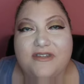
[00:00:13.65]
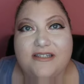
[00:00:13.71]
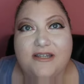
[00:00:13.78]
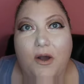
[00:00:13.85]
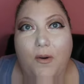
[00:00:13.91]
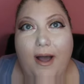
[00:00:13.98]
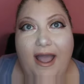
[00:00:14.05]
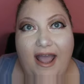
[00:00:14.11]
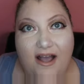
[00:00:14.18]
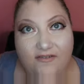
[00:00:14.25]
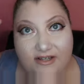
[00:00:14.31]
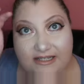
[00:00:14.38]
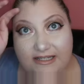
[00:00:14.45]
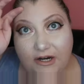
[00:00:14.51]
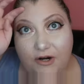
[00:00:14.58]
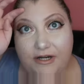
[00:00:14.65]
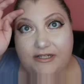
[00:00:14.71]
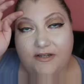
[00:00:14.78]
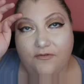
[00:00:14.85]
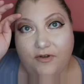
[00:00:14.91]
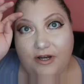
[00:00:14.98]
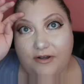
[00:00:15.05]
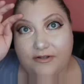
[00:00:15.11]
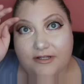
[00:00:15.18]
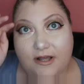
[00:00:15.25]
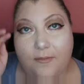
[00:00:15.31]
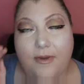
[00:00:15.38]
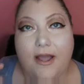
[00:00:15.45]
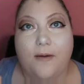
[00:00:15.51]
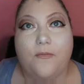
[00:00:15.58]
So I have a series of videos
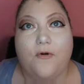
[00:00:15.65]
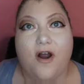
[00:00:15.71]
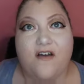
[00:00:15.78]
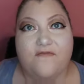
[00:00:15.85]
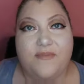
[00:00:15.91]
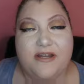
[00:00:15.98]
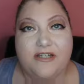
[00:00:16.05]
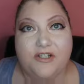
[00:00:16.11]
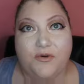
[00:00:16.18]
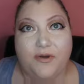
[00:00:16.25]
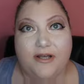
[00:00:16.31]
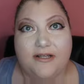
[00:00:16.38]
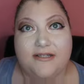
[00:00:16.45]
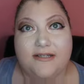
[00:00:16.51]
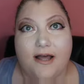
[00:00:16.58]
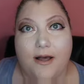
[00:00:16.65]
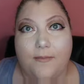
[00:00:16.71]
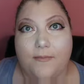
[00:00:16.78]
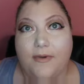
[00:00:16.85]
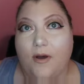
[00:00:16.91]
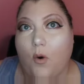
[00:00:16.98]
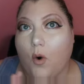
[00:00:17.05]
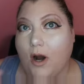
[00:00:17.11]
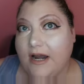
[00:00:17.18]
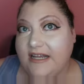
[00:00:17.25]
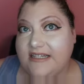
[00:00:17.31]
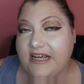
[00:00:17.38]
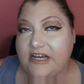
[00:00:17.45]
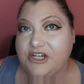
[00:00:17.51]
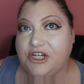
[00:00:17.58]
coming up where I've been doing some
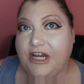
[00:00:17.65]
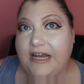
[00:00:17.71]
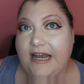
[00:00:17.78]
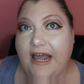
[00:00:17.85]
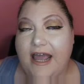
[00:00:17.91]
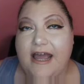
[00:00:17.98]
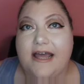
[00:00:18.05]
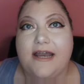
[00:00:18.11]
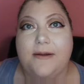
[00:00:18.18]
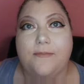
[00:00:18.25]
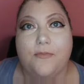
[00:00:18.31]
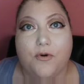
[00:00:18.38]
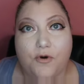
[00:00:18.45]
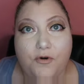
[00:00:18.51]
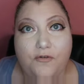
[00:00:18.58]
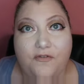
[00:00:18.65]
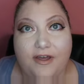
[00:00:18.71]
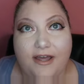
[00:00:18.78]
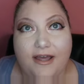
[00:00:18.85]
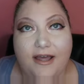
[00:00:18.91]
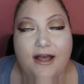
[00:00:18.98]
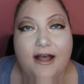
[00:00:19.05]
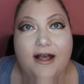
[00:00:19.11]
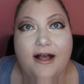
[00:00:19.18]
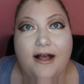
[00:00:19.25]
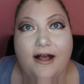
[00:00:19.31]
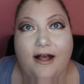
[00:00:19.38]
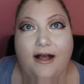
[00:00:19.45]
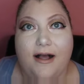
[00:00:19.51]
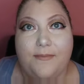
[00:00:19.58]
organization and improving
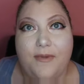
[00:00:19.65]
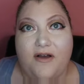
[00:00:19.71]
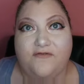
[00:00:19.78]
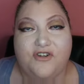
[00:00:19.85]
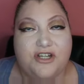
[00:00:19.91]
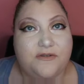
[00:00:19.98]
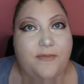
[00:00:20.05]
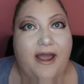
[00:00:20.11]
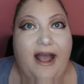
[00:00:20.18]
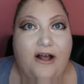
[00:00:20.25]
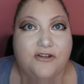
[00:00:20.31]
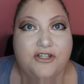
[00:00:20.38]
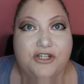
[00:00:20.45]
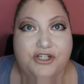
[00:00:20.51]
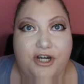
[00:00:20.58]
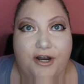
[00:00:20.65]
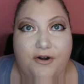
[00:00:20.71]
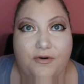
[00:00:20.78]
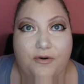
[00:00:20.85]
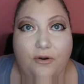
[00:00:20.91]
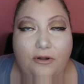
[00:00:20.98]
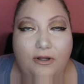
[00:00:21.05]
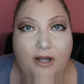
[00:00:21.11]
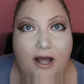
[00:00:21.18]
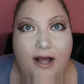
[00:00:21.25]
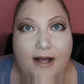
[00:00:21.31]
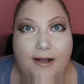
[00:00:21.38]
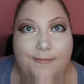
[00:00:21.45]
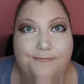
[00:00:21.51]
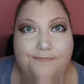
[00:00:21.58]
of just my house in general.
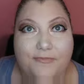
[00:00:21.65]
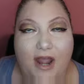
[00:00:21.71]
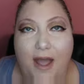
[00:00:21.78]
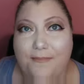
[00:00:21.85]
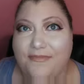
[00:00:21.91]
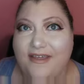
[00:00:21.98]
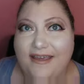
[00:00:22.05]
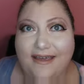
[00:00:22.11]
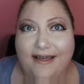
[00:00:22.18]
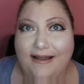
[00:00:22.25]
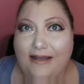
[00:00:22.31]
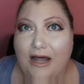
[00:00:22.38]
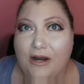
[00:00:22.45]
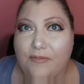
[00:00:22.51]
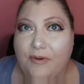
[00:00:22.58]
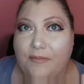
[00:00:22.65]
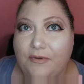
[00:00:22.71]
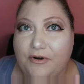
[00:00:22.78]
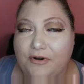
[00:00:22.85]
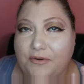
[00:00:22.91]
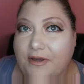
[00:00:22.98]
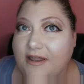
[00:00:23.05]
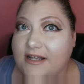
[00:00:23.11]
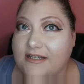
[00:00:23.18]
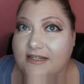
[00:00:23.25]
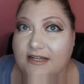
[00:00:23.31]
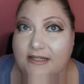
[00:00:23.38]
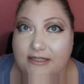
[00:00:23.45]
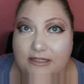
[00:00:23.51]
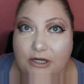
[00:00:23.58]
I'm thinking a lot of people are doing this
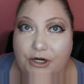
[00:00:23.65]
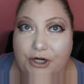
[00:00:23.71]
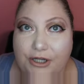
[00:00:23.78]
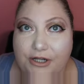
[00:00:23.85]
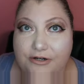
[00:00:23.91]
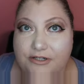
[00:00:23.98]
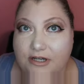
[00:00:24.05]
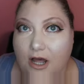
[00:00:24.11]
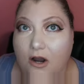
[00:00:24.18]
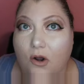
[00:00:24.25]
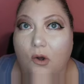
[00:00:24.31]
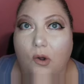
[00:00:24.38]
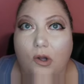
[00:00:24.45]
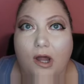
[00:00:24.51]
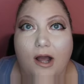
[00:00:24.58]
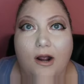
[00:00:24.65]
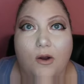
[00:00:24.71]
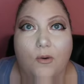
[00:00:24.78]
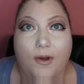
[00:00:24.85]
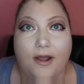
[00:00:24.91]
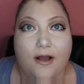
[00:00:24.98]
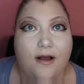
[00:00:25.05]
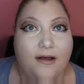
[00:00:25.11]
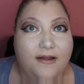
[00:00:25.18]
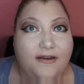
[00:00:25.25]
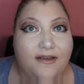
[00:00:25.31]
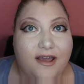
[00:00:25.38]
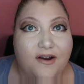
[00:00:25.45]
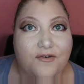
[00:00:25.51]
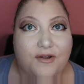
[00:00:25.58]
considering there's not a whole lot going on.
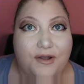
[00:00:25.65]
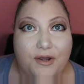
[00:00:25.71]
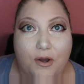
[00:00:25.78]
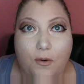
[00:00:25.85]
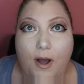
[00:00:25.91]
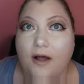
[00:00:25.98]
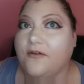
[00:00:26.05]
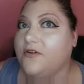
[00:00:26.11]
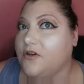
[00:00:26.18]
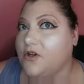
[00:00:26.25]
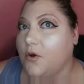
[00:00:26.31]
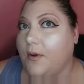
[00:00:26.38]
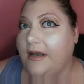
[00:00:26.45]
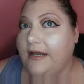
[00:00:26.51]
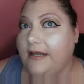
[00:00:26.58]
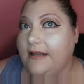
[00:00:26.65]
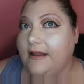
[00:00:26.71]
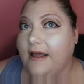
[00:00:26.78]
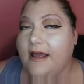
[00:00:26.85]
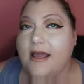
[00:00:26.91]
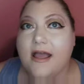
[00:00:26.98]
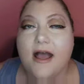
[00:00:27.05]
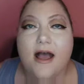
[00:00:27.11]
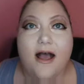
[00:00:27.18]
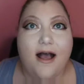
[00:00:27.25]
You can't really go out and do anything.